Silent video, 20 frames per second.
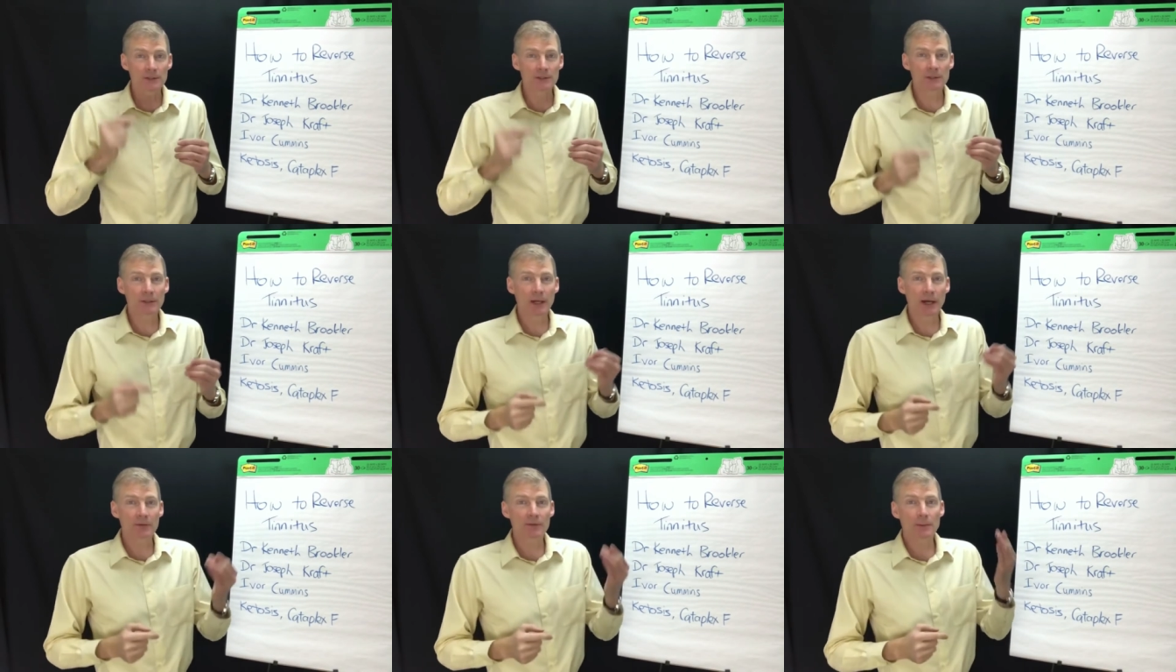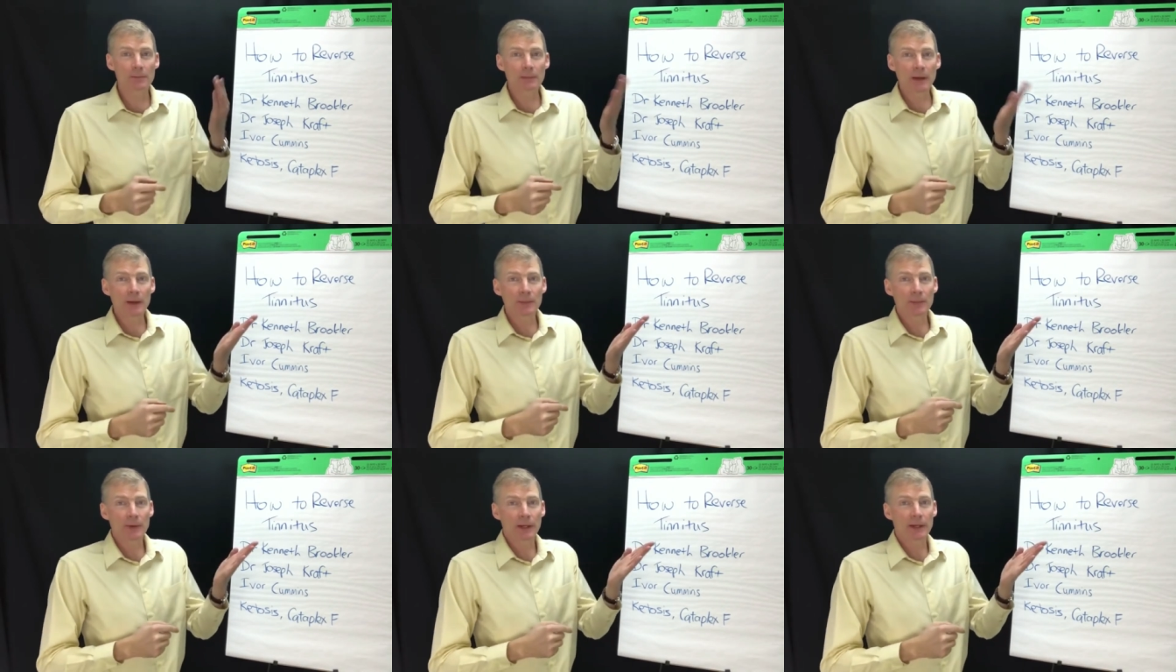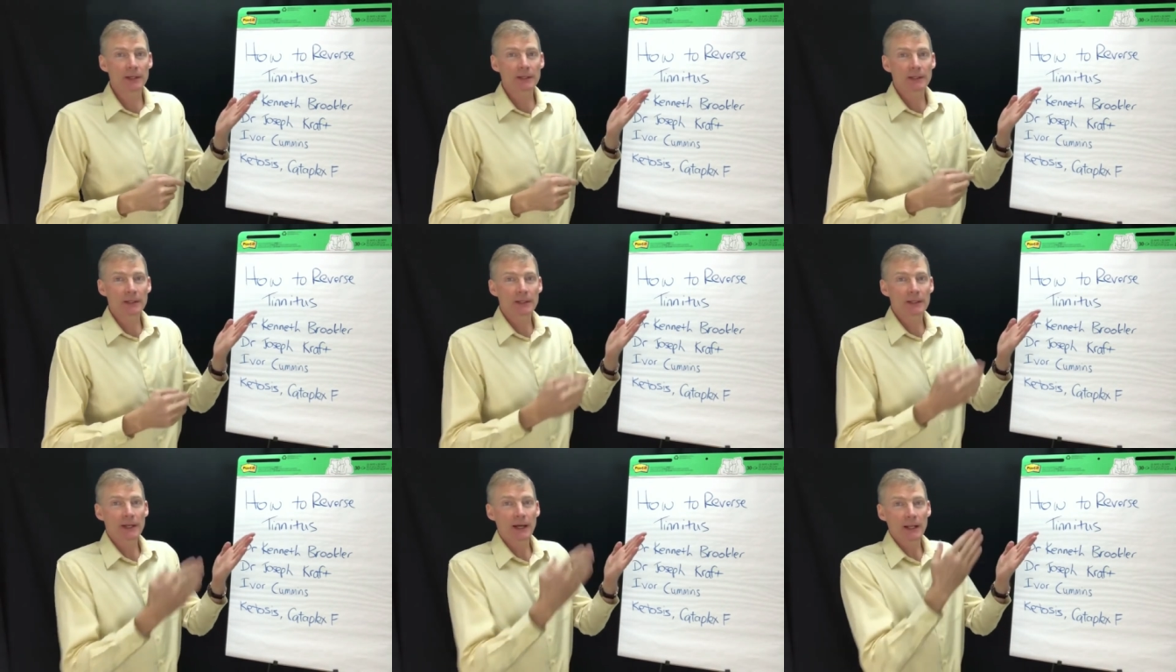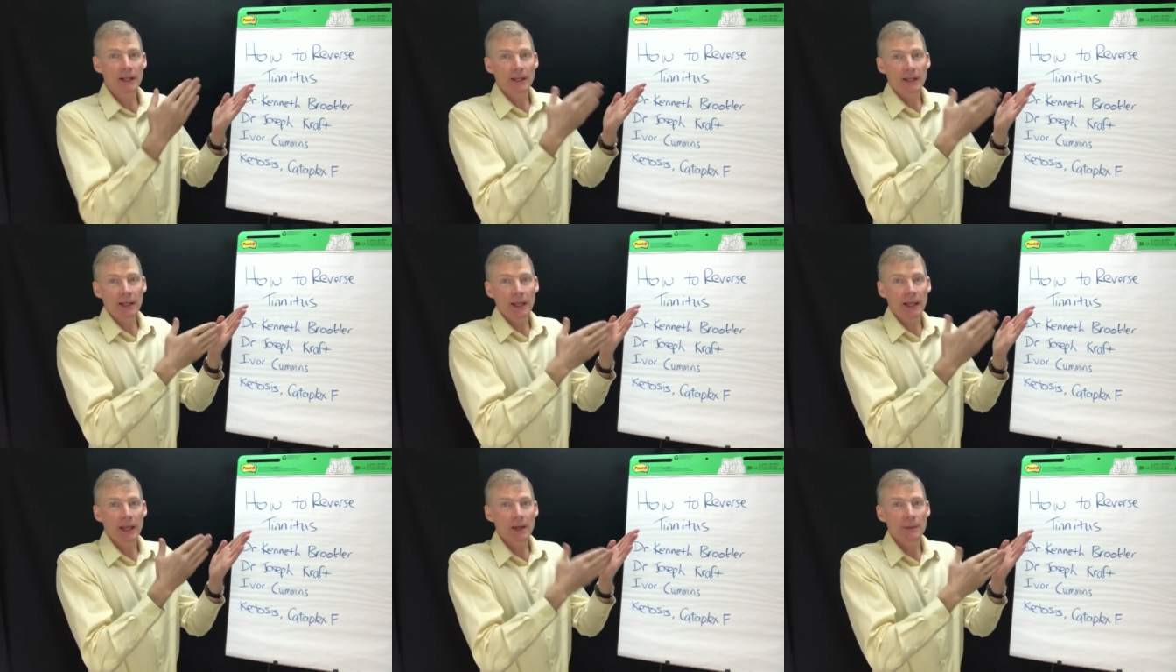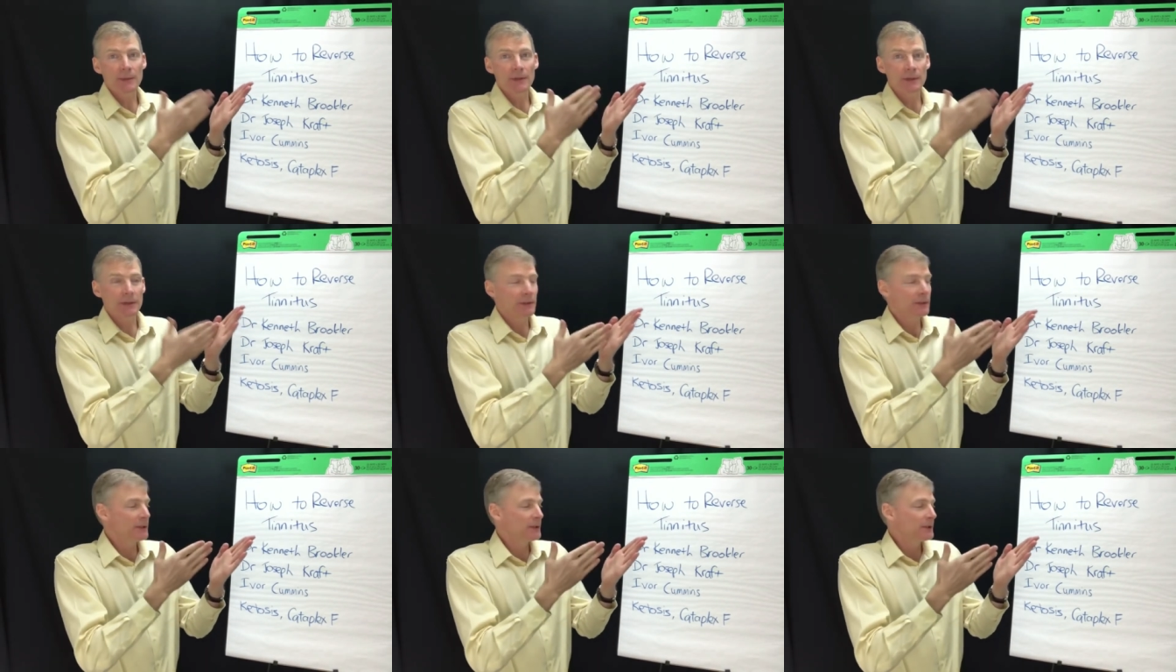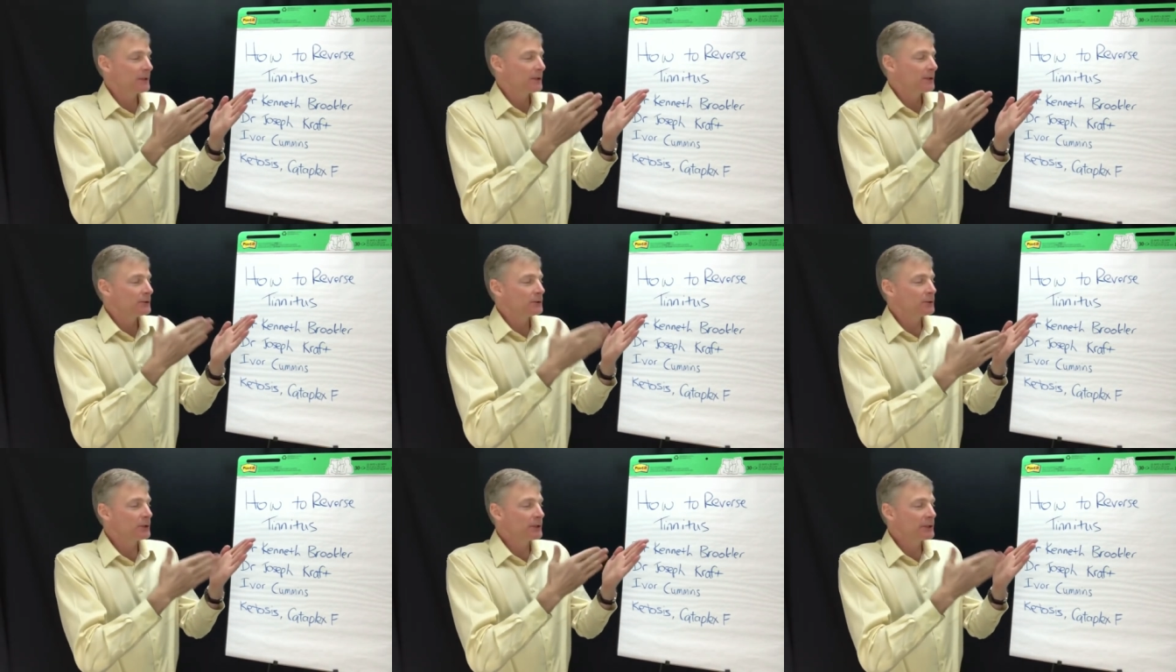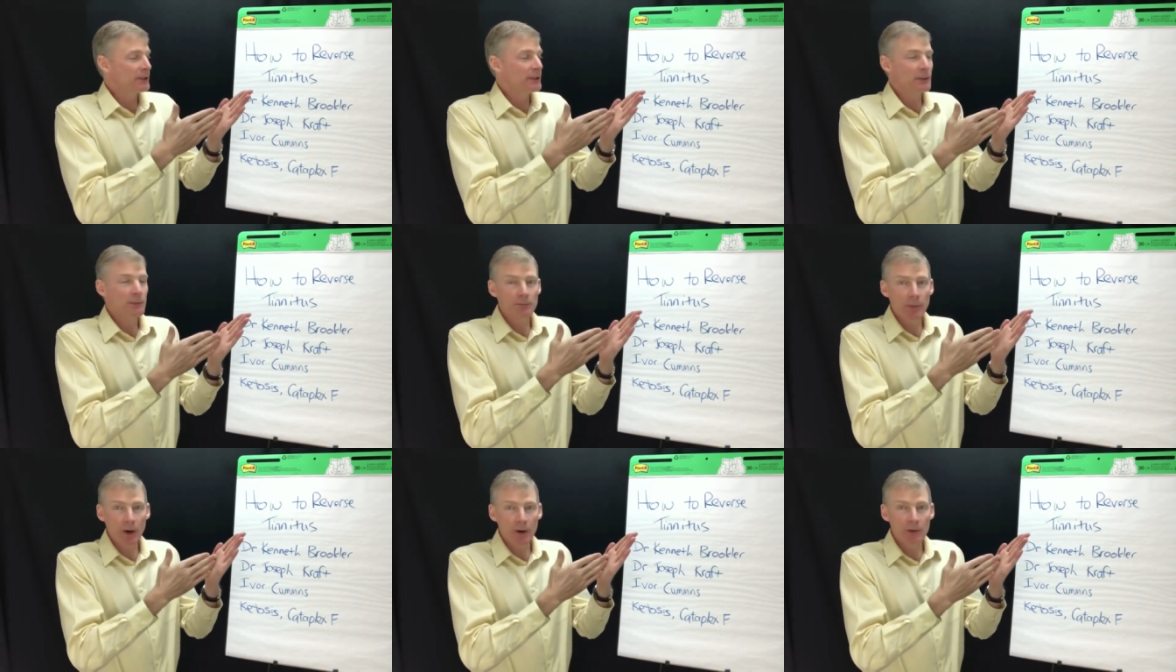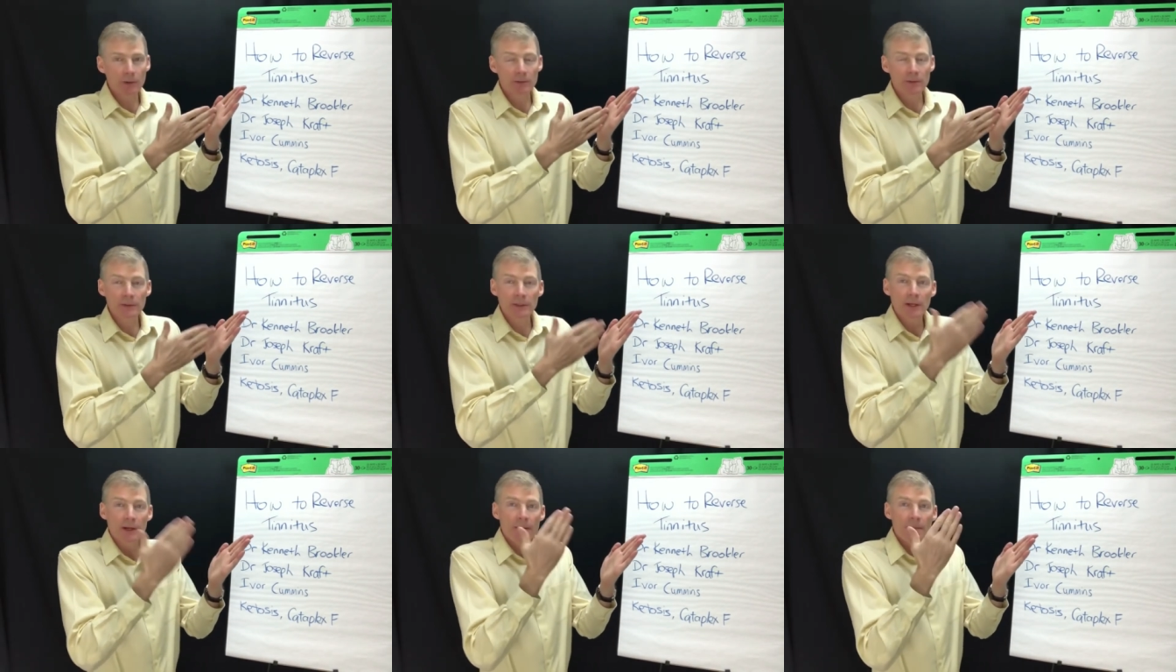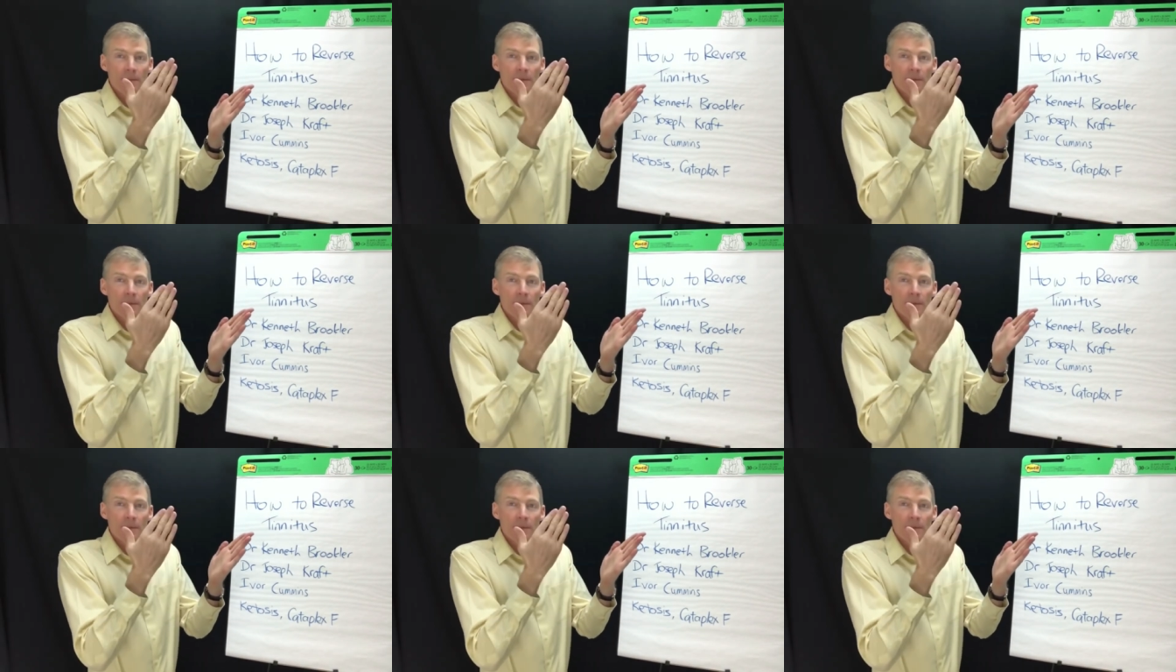So you have a membrane, and you got a hammer-looking bone